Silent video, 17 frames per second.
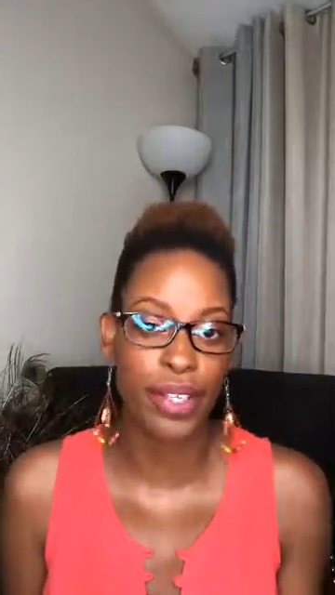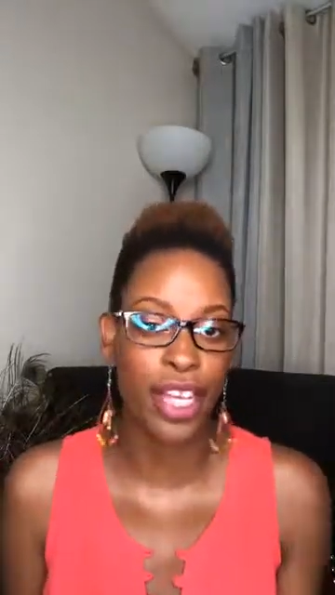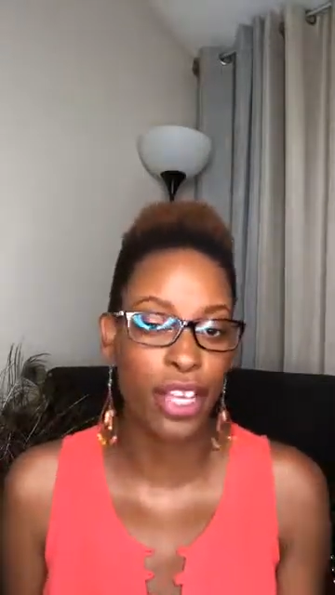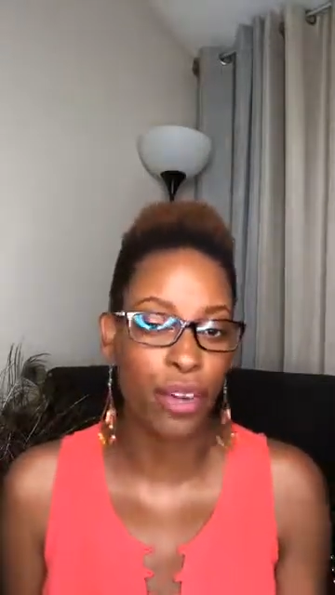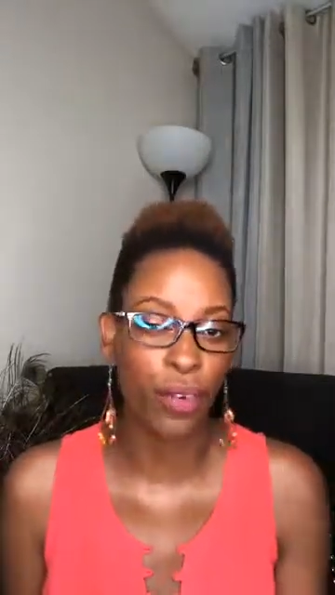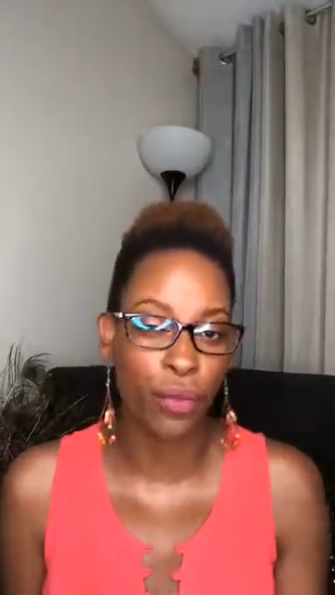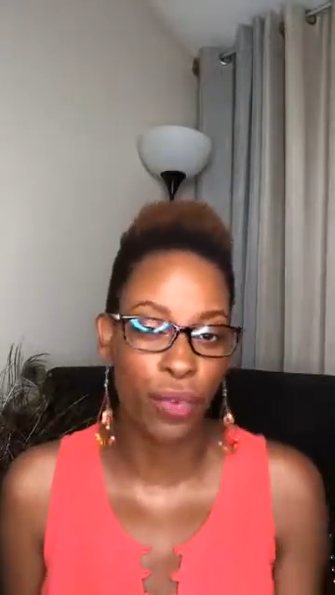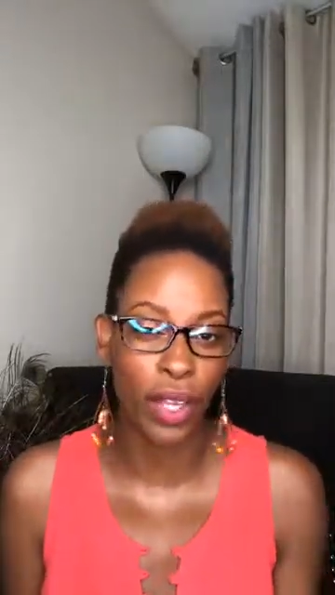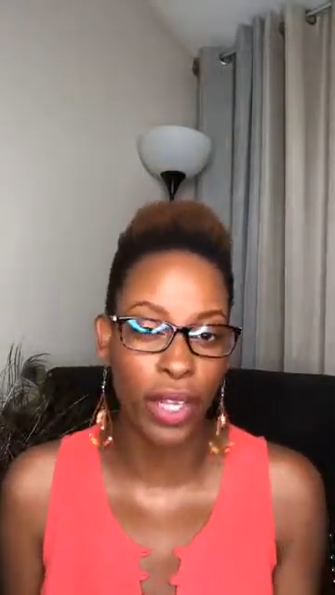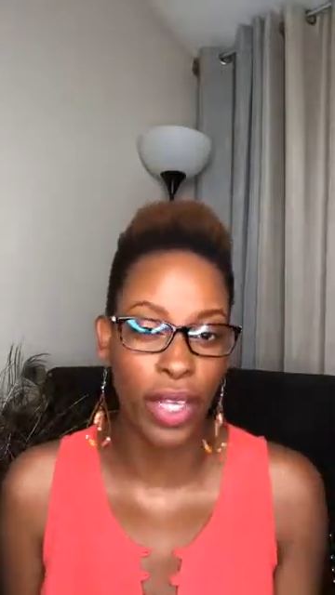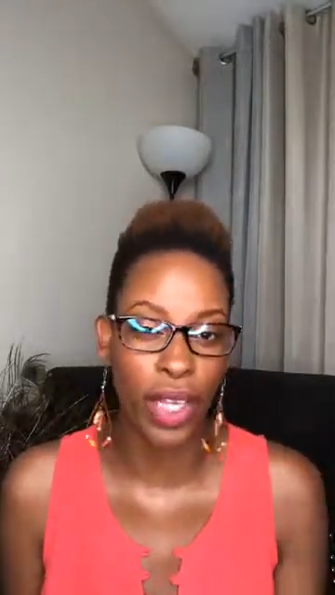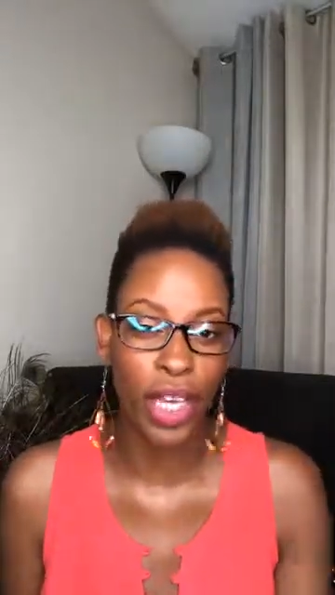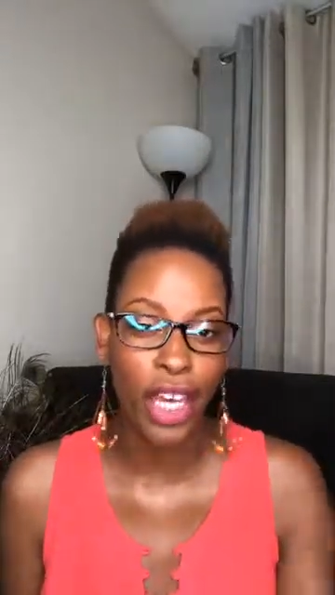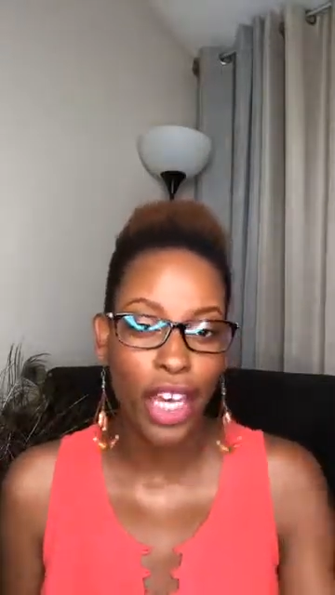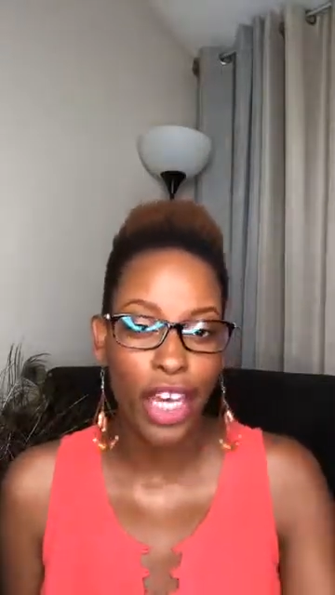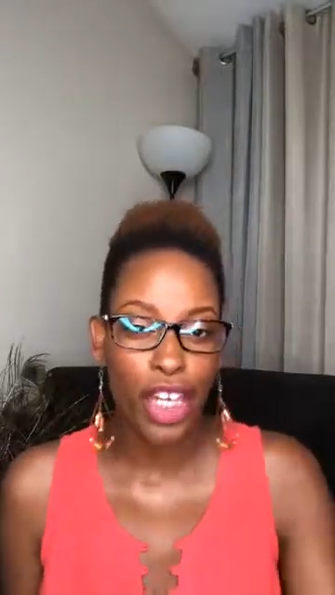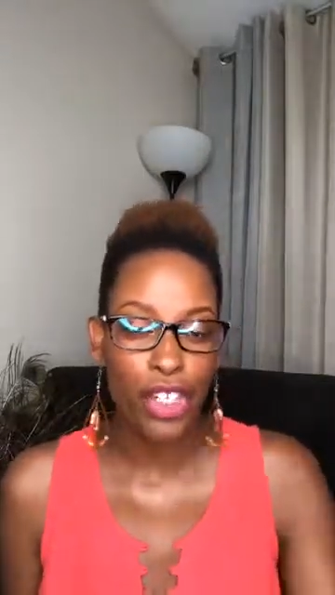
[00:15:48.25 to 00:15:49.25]
that you're
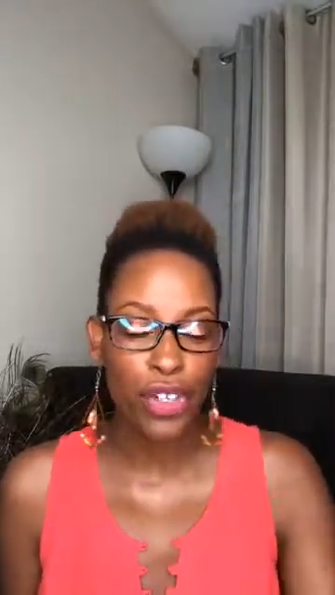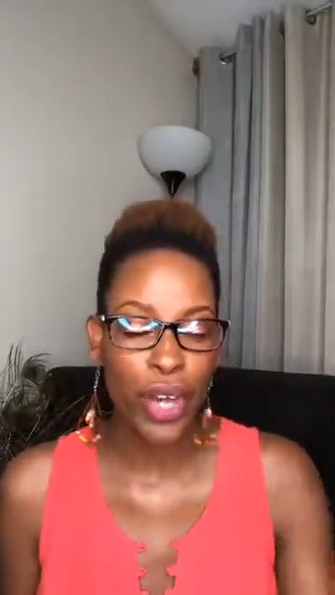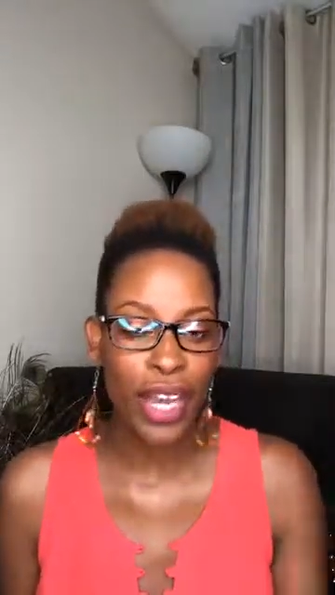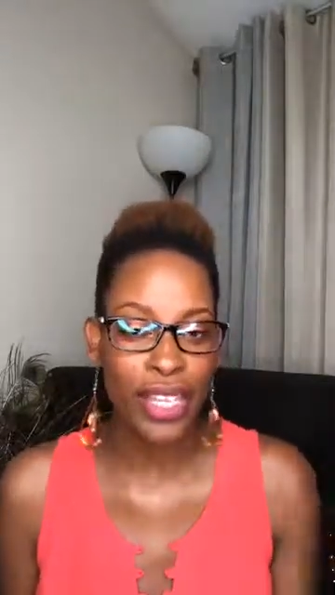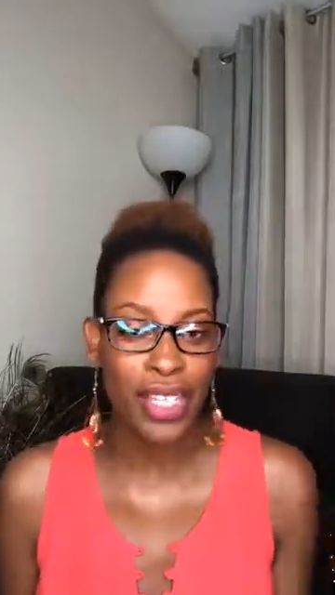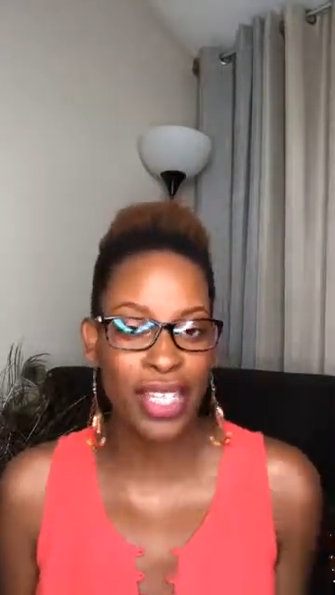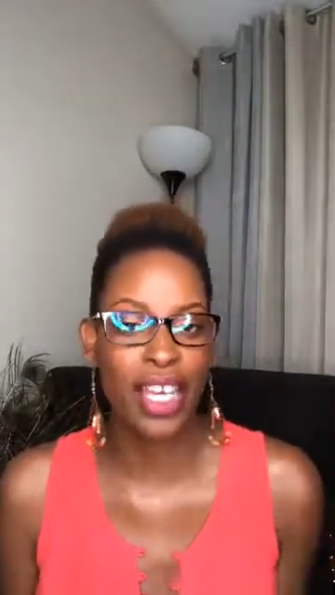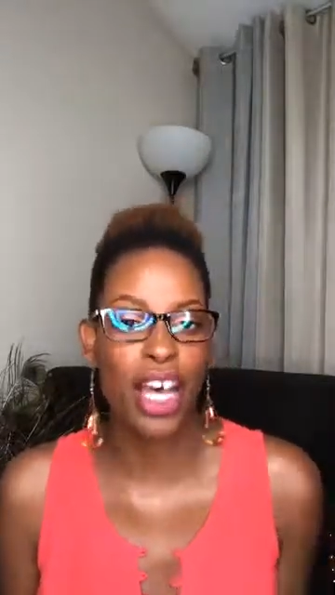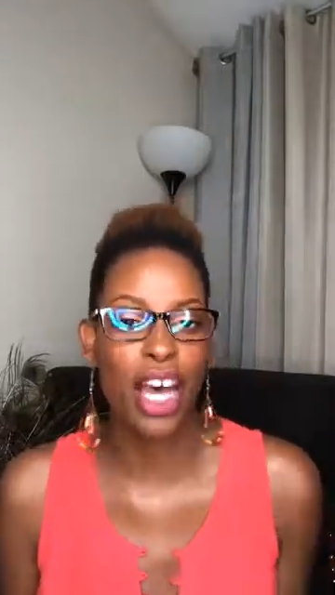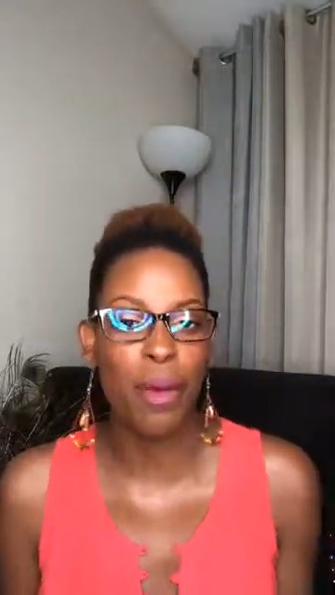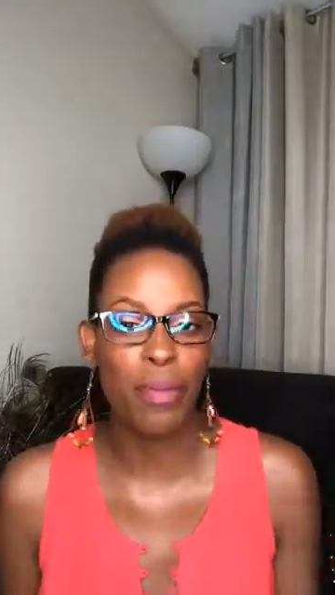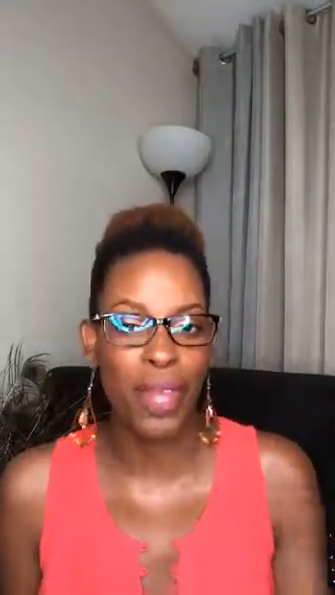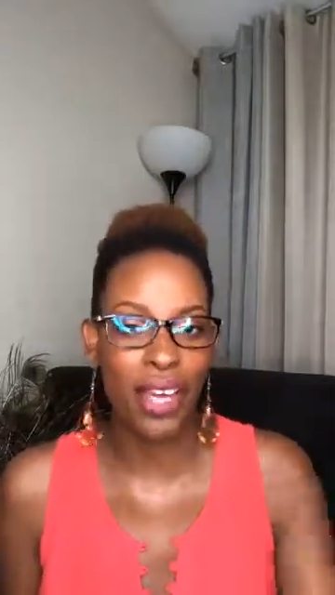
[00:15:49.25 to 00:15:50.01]
really trying to help,